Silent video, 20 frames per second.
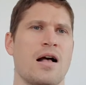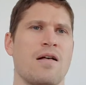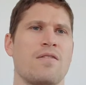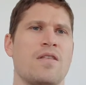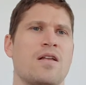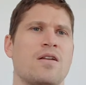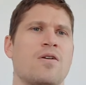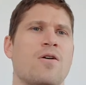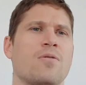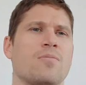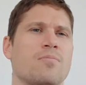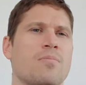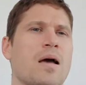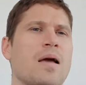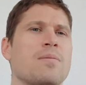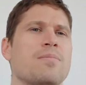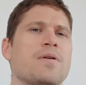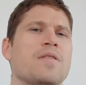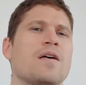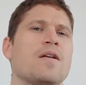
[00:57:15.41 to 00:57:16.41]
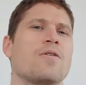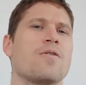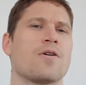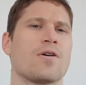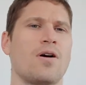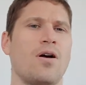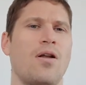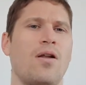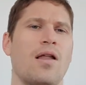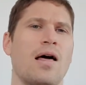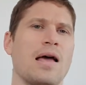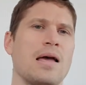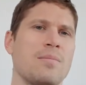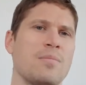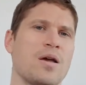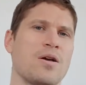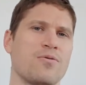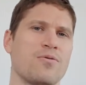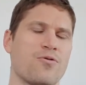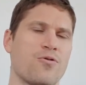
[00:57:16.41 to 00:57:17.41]
and they're not
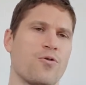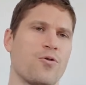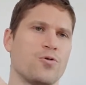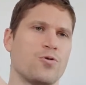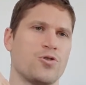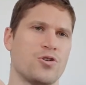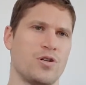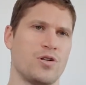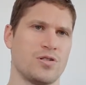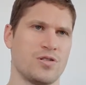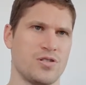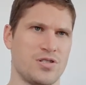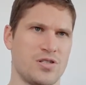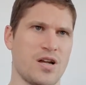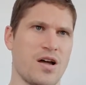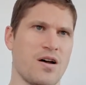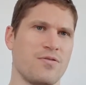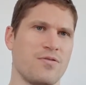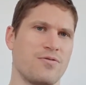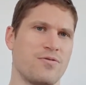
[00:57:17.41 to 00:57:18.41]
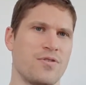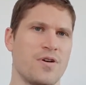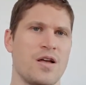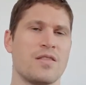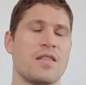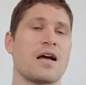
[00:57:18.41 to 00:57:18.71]
claiming fraudulent stuff